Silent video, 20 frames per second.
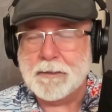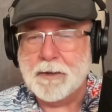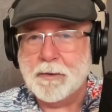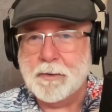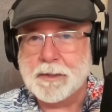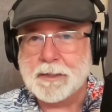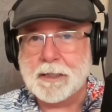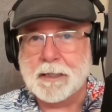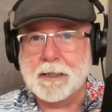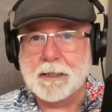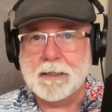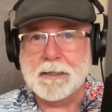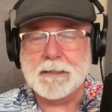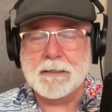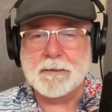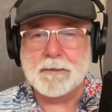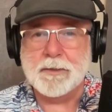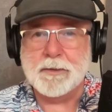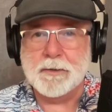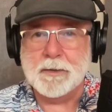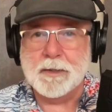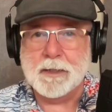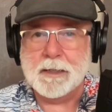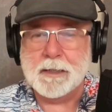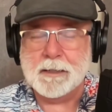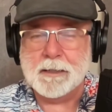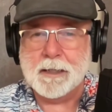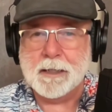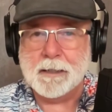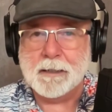No one's going to listen to
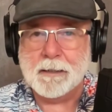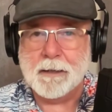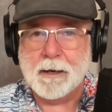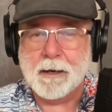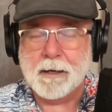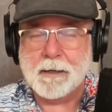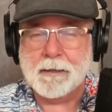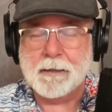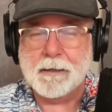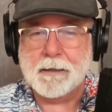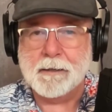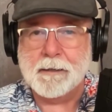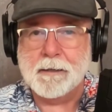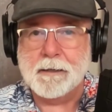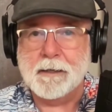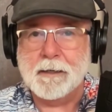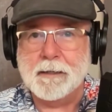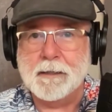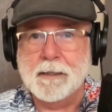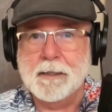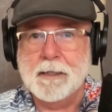it and on and on and on.